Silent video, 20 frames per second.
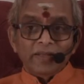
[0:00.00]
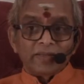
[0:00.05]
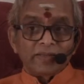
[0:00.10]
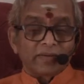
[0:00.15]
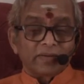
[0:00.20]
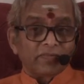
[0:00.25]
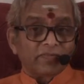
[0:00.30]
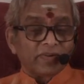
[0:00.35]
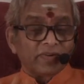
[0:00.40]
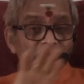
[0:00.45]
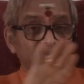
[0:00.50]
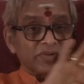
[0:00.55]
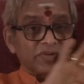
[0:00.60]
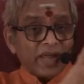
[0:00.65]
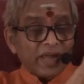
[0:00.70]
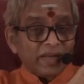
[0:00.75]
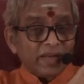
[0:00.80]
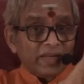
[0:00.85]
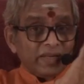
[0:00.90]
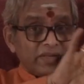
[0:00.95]
So first
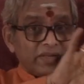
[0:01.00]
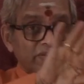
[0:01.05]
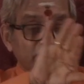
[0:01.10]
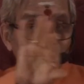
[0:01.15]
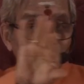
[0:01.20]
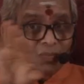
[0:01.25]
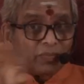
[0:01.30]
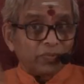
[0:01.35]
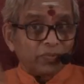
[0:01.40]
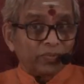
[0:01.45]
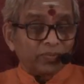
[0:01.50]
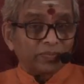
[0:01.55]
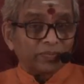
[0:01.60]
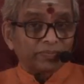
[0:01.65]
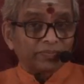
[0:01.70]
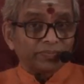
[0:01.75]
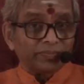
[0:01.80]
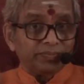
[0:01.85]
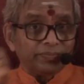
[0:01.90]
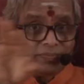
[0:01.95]
I need to remove
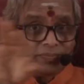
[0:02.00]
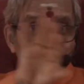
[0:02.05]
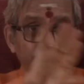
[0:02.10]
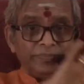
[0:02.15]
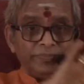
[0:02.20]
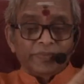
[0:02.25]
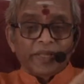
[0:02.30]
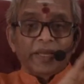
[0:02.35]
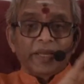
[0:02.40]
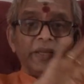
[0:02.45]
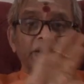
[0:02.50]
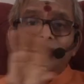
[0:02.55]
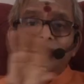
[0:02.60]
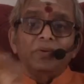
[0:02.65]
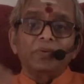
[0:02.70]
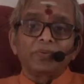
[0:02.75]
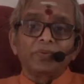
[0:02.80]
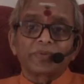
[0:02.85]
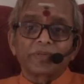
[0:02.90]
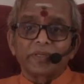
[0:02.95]
the
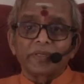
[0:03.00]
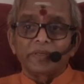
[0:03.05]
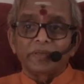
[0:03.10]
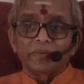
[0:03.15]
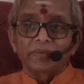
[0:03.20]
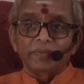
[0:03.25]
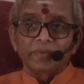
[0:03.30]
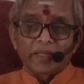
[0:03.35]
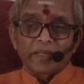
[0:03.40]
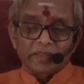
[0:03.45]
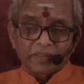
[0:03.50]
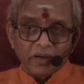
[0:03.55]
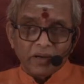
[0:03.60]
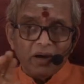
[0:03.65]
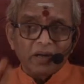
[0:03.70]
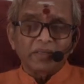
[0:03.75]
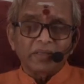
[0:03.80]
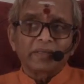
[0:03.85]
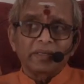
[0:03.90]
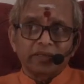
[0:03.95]
illusion, the
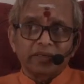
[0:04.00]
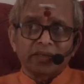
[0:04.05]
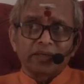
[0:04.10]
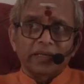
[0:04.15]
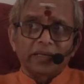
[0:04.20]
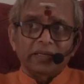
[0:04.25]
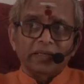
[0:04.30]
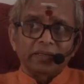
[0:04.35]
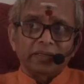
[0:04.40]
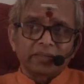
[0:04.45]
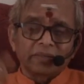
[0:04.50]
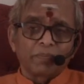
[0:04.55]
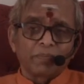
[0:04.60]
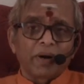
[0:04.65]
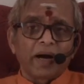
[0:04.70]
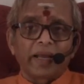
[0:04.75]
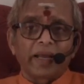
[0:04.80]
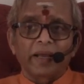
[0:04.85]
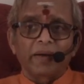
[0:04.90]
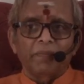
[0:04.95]
thought that it is
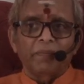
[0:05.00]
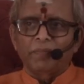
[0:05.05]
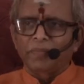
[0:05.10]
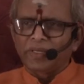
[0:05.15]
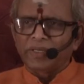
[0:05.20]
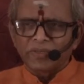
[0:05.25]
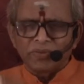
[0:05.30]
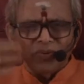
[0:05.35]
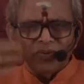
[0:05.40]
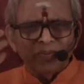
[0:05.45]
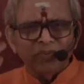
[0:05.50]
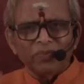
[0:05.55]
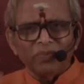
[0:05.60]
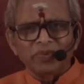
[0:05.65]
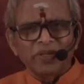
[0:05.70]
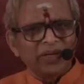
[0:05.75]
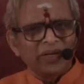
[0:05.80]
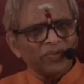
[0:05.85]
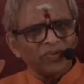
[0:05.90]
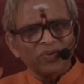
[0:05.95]
Maya.
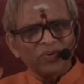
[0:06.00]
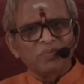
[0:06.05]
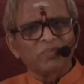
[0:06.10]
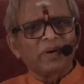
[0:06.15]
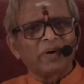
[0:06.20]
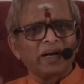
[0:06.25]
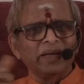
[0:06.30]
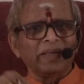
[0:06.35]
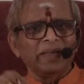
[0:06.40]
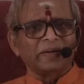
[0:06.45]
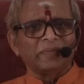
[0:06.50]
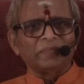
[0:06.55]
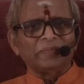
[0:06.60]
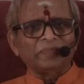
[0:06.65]
There is no Maya.